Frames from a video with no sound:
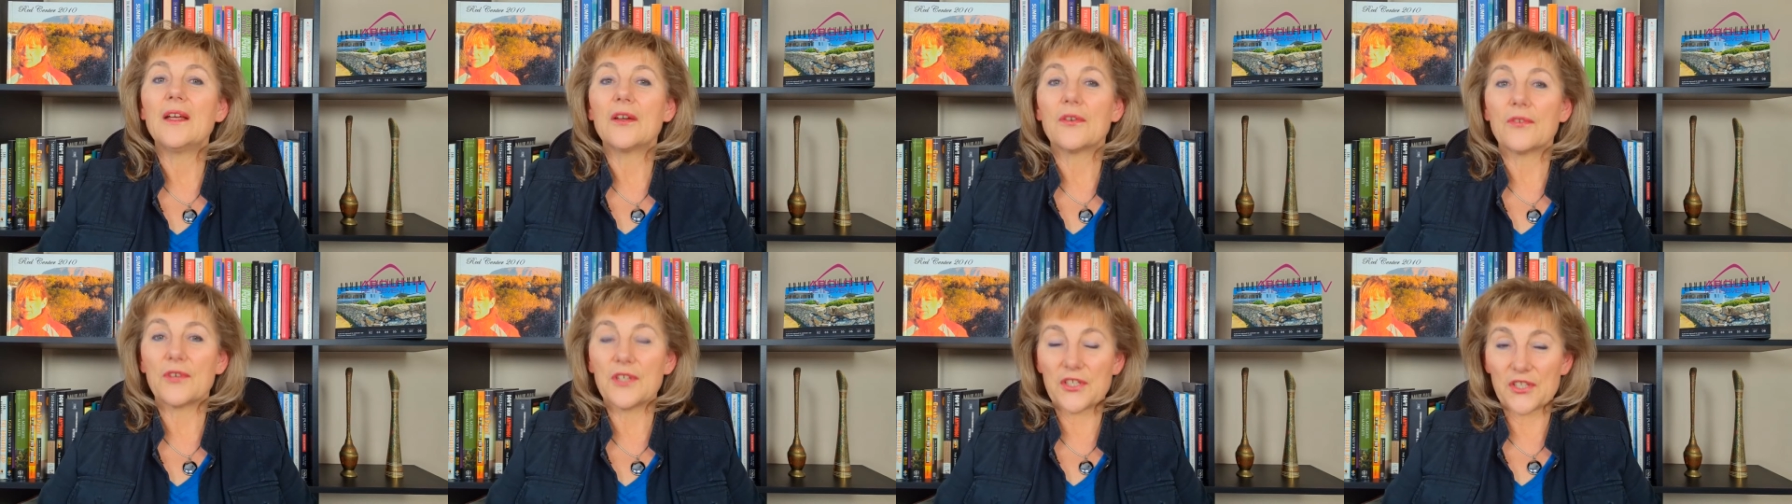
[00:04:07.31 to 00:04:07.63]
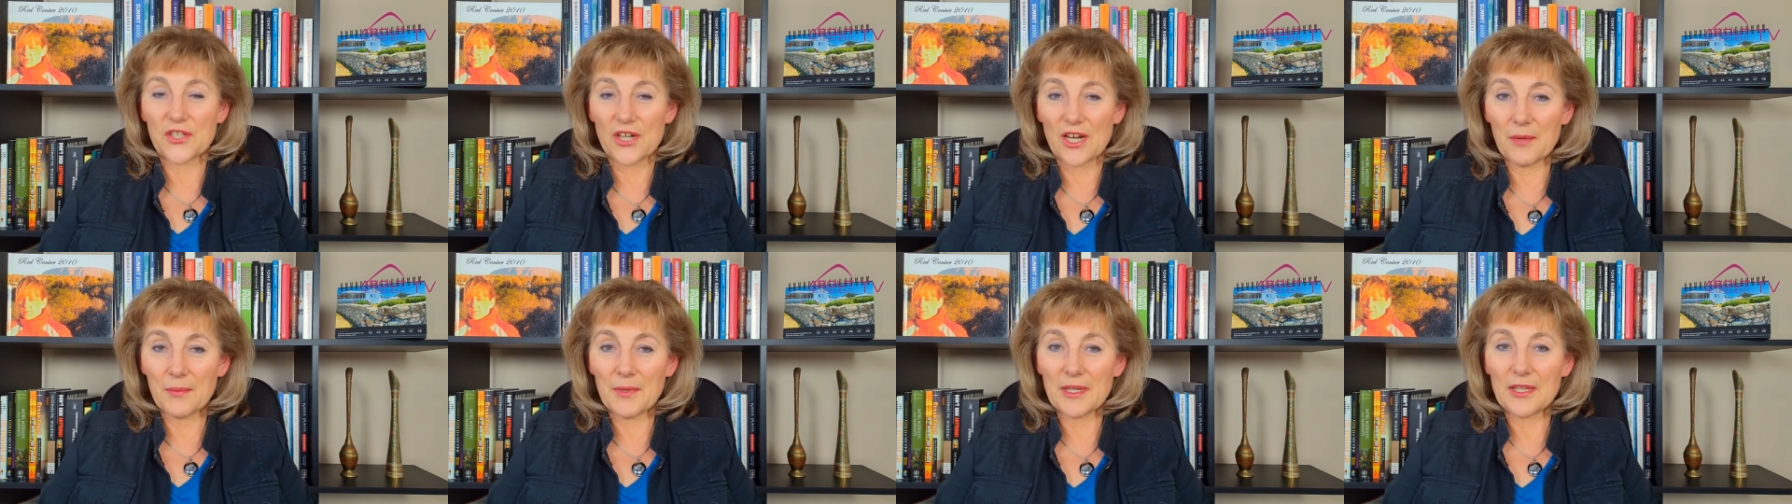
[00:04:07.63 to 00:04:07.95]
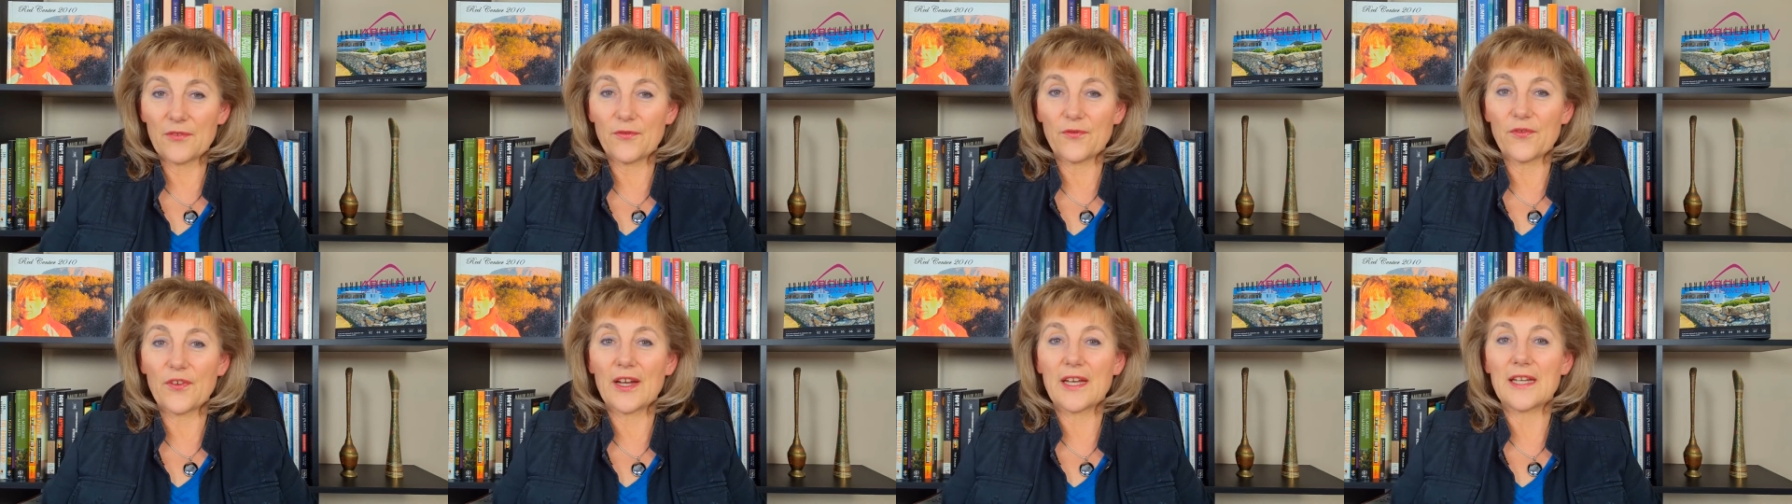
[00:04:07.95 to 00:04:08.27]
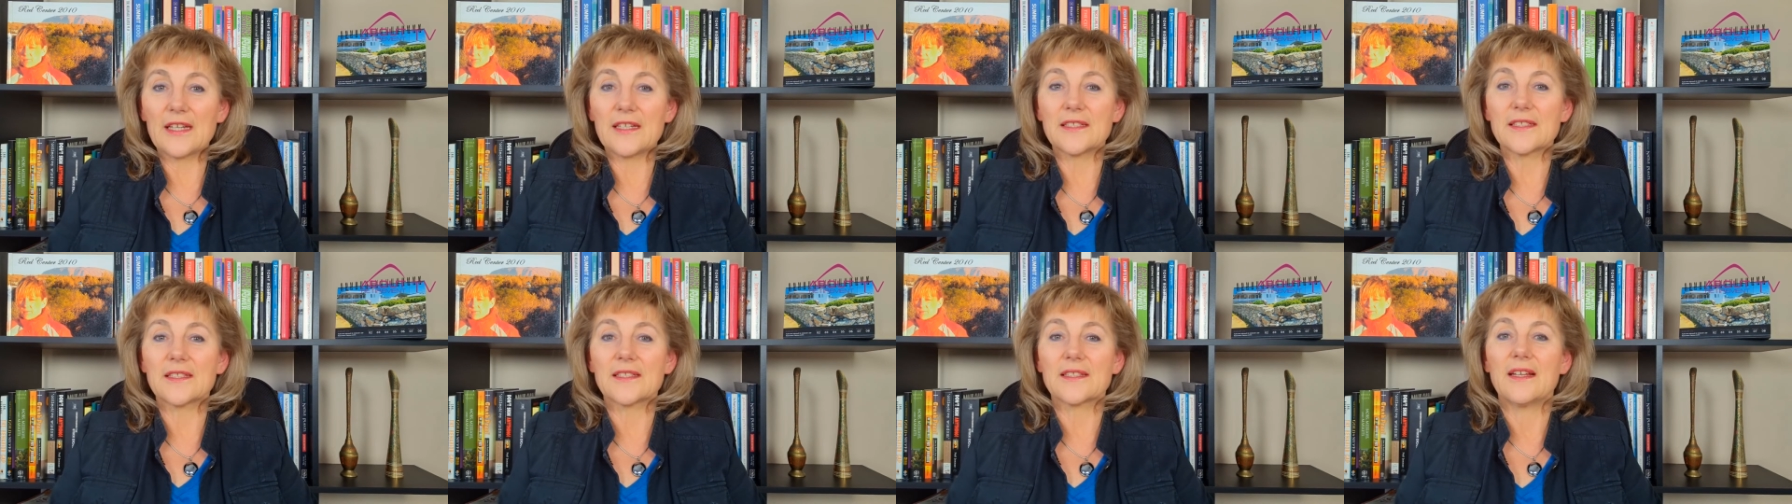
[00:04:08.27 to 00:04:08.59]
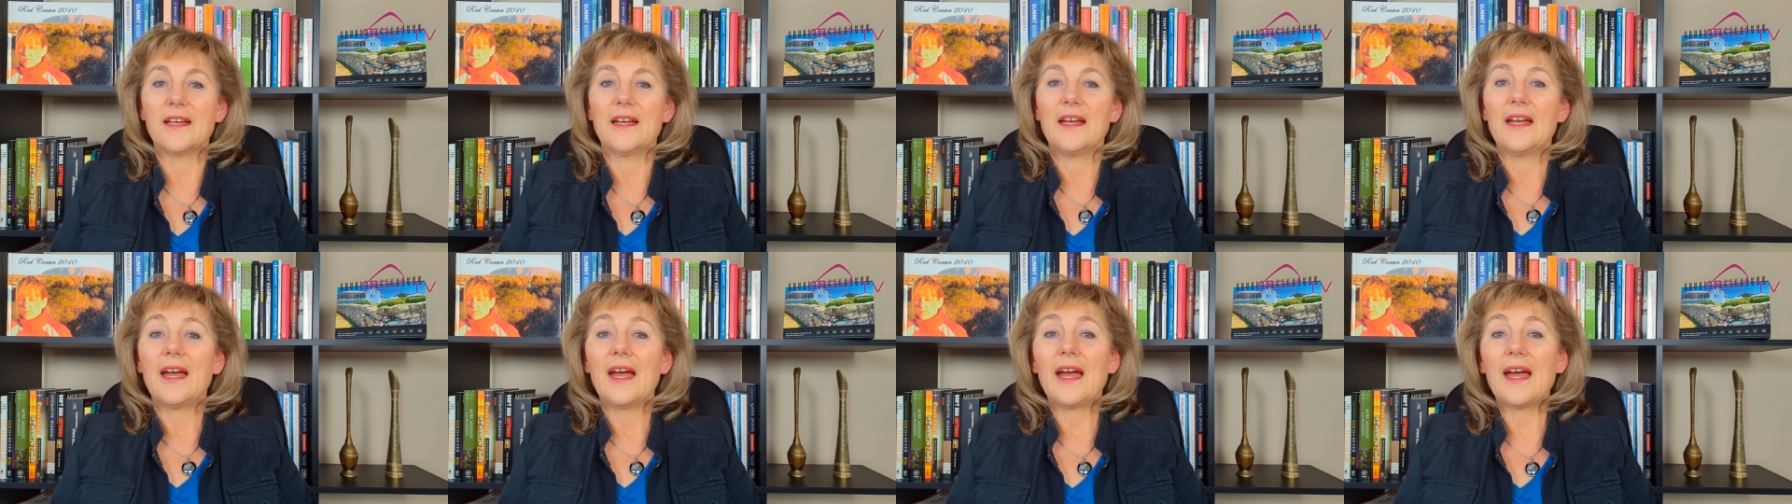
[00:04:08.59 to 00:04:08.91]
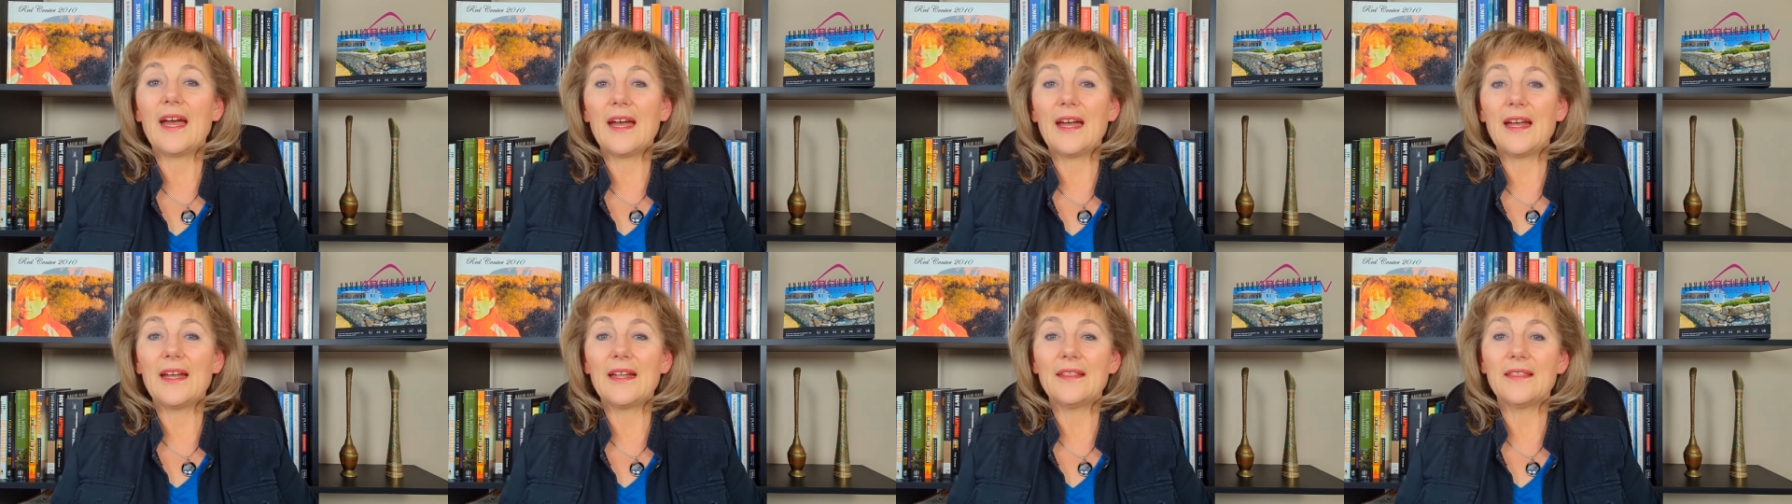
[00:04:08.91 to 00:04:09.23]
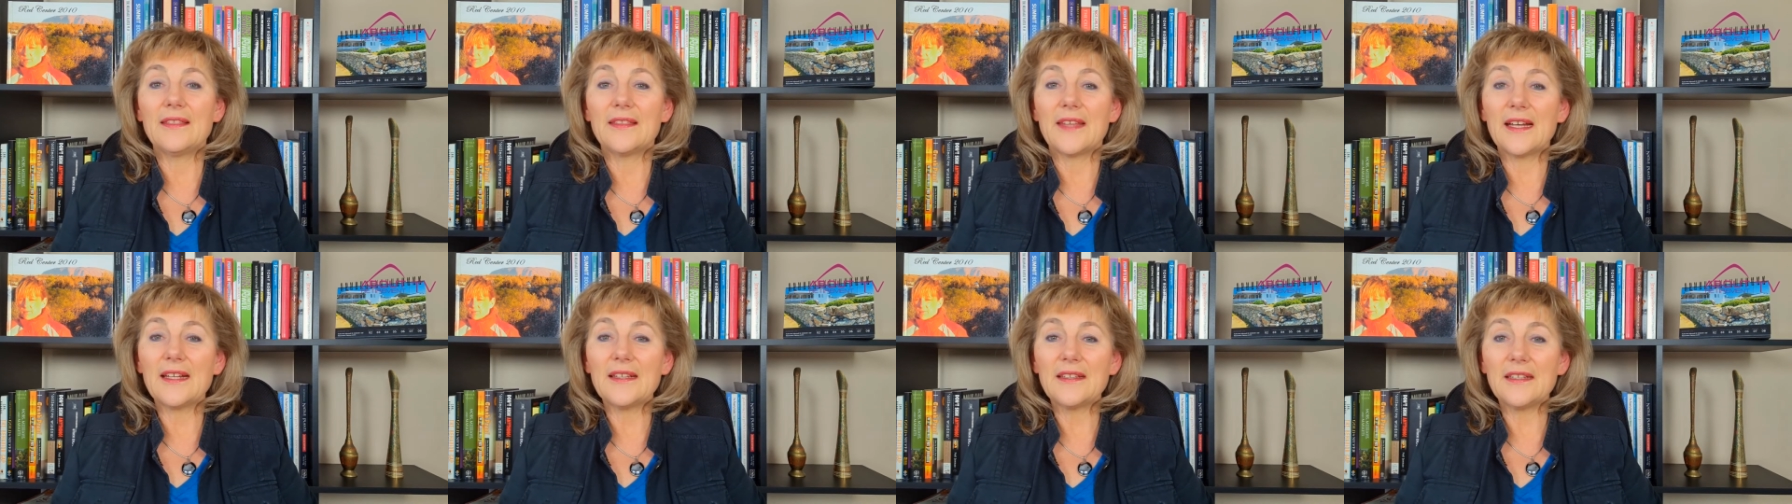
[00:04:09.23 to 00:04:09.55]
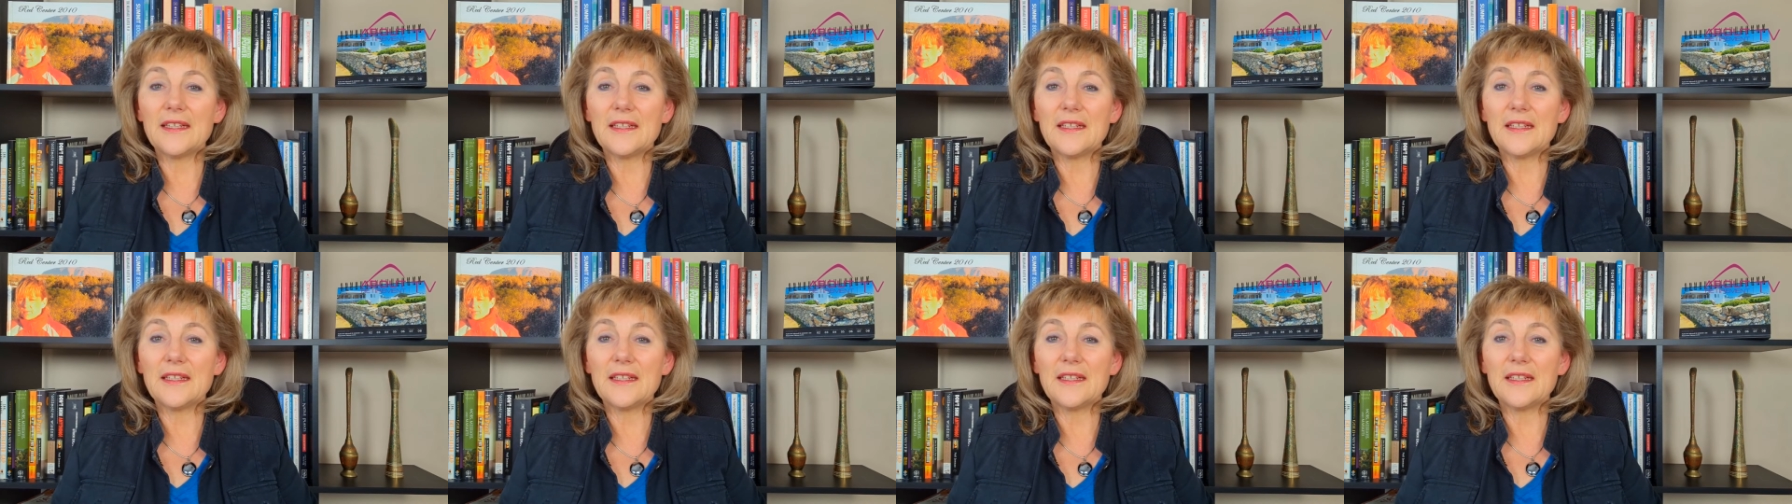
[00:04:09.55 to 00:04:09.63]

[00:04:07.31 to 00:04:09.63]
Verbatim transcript: retirement phase, and that